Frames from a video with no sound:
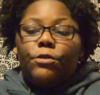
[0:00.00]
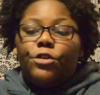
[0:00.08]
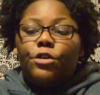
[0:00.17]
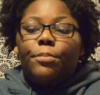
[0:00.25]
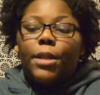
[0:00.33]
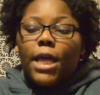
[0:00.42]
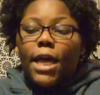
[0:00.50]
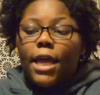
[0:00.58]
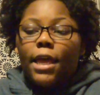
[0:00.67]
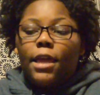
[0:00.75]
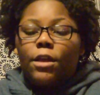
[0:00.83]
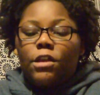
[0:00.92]
you
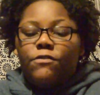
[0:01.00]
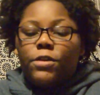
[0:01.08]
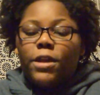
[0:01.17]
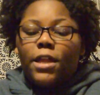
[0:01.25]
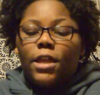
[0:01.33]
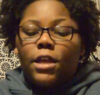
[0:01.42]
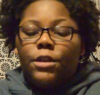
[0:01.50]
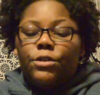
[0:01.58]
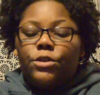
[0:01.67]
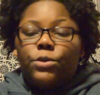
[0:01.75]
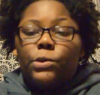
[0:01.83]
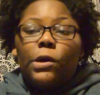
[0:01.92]
apply, and if you get
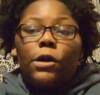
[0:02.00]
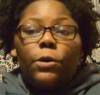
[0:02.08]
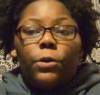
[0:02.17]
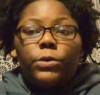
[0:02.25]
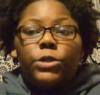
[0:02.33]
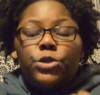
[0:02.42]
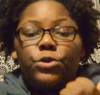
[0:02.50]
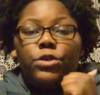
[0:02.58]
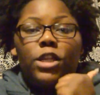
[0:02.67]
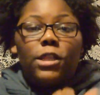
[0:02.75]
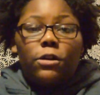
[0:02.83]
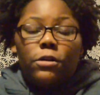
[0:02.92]
in, you go to
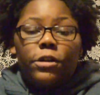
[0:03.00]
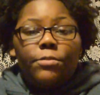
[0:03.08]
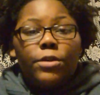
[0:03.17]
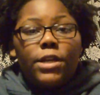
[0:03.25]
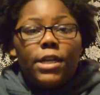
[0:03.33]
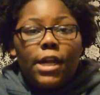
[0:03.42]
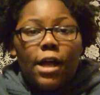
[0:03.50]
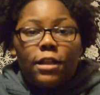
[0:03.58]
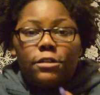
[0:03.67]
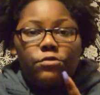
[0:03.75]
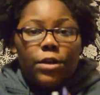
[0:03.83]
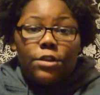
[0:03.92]
the local community
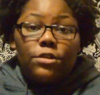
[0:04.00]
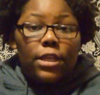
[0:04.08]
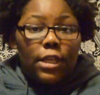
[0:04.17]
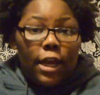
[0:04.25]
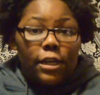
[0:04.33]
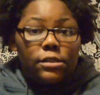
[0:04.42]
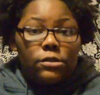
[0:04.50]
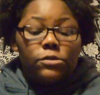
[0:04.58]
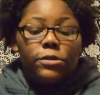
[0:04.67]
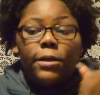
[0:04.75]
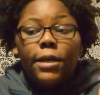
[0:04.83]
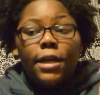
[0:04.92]
college rather than high
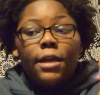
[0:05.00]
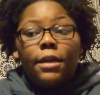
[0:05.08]
school,